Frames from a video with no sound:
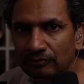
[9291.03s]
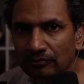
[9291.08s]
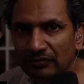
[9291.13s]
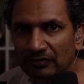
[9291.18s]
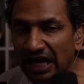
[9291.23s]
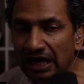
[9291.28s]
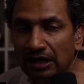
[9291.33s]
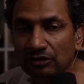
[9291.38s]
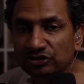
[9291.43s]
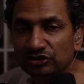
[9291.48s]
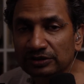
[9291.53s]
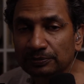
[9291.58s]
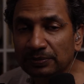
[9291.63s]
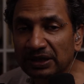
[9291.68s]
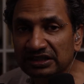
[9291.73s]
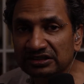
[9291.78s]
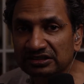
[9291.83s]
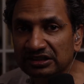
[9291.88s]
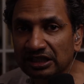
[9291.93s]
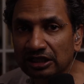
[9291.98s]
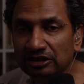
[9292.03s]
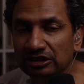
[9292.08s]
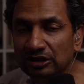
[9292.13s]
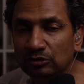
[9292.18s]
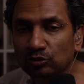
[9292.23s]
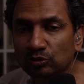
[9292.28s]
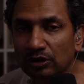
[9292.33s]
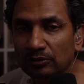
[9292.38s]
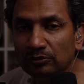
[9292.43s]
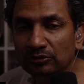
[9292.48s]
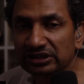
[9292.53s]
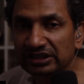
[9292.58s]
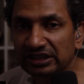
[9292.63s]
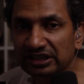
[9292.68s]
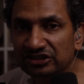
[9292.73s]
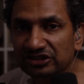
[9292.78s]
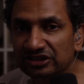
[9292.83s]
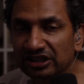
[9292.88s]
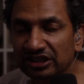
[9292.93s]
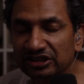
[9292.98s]
How she passed that on and what money
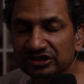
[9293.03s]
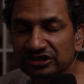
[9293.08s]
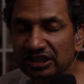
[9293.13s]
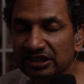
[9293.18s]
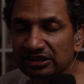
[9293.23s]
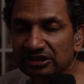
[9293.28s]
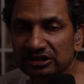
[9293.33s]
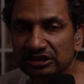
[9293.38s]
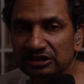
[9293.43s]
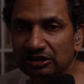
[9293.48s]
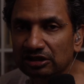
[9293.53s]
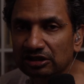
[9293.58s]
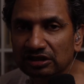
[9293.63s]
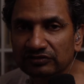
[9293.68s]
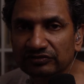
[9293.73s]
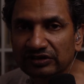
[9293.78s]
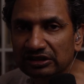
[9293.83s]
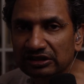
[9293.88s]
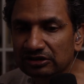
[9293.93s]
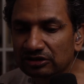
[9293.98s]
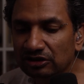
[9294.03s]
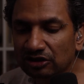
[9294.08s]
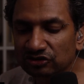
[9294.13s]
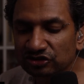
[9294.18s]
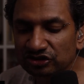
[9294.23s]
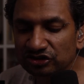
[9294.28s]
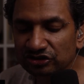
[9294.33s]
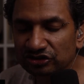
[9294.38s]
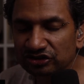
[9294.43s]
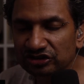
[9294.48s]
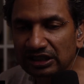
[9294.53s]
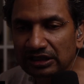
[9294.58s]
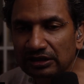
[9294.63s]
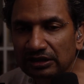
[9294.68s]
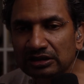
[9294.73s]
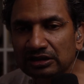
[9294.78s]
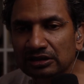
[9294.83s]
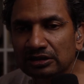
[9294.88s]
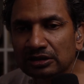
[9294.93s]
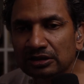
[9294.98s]
exchanged hands and all of that nonsense that
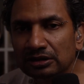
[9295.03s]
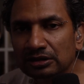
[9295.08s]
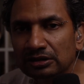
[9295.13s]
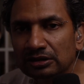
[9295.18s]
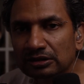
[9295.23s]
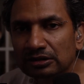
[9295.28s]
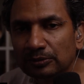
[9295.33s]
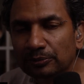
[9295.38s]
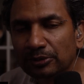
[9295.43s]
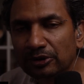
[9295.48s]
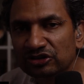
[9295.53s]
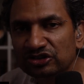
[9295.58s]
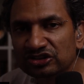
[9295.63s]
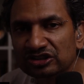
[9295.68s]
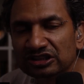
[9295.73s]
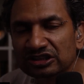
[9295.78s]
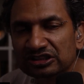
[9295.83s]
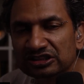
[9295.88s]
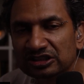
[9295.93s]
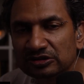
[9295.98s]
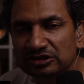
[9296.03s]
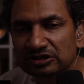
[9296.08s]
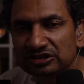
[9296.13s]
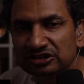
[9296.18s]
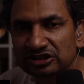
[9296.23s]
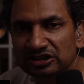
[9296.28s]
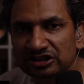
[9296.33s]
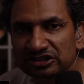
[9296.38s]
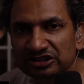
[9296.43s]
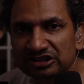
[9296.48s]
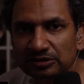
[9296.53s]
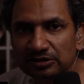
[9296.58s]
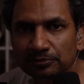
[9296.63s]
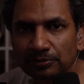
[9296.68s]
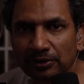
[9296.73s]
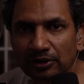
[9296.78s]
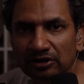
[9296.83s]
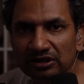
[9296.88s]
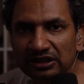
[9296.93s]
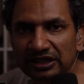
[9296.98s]
the borough solicitor
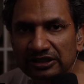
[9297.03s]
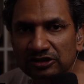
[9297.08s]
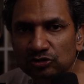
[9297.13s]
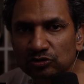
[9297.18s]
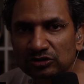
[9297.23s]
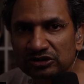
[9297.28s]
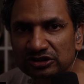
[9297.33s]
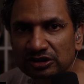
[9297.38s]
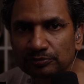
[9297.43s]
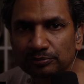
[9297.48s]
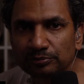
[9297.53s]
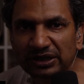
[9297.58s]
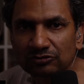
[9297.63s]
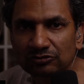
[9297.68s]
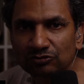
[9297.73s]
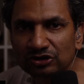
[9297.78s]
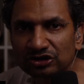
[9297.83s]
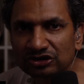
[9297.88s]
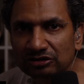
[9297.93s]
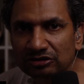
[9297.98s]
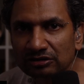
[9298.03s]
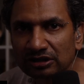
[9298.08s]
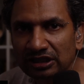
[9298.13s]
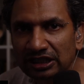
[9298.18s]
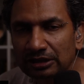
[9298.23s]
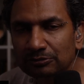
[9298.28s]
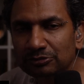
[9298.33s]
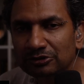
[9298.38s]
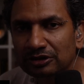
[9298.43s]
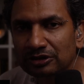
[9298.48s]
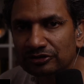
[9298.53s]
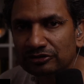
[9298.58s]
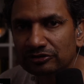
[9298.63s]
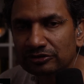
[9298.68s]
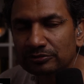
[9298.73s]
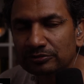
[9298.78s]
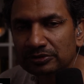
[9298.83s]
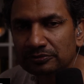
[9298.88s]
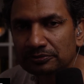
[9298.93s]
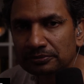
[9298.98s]
Paul Entwistle Bentwhistle helped cover
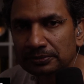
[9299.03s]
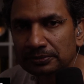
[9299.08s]
up.